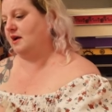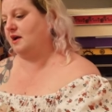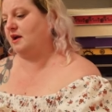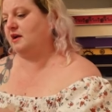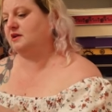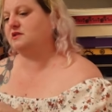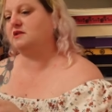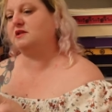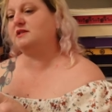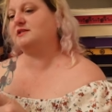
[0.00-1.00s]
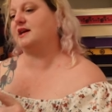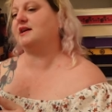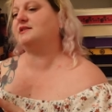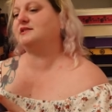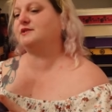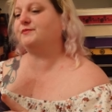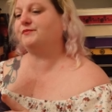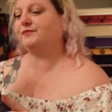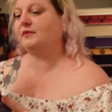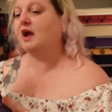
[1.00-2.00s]
And this says,
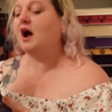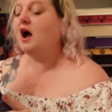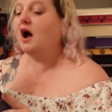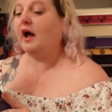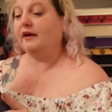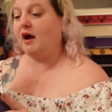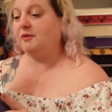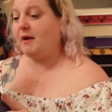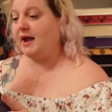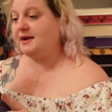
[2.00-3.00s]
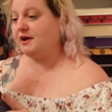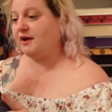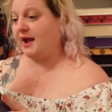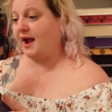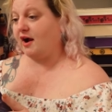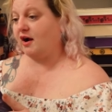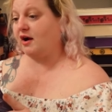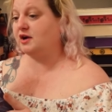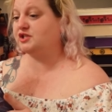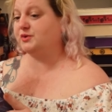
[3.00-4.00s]
a non-binary
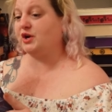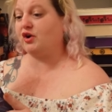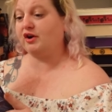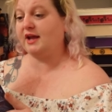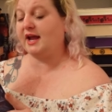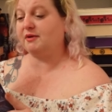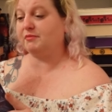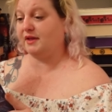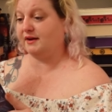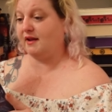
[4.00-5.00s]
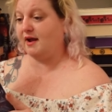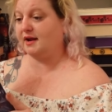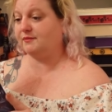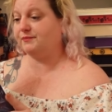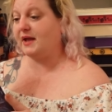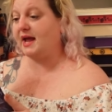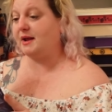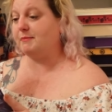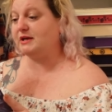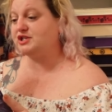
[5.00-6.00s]
heir to an arcane bloodline, an
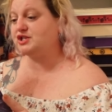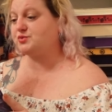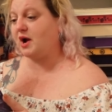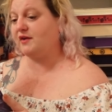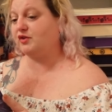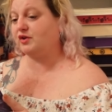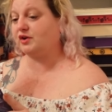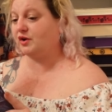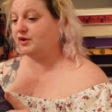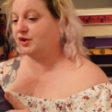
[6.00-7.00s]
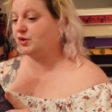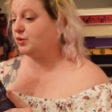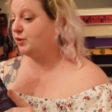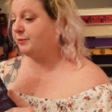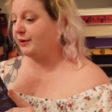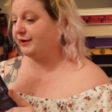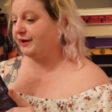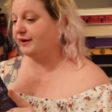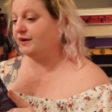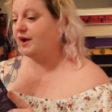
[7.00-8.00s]
ambitious rival caught in a cruel
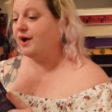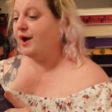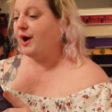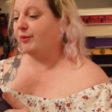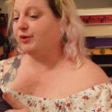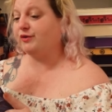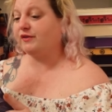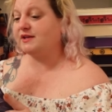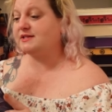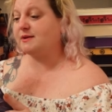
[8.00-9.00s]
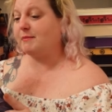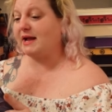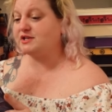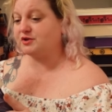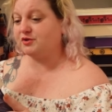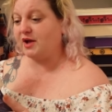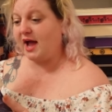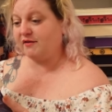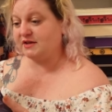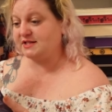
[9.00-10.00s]
bargain, a ruthless magical
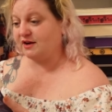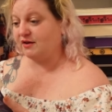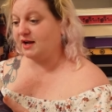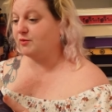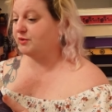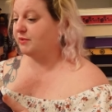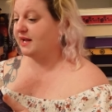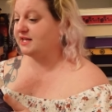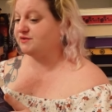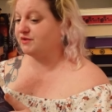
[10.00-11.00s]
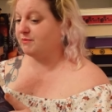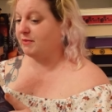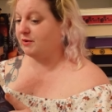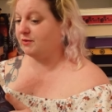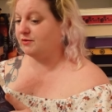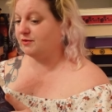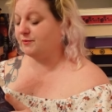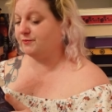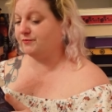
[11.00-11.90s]
adversary with plans for them both.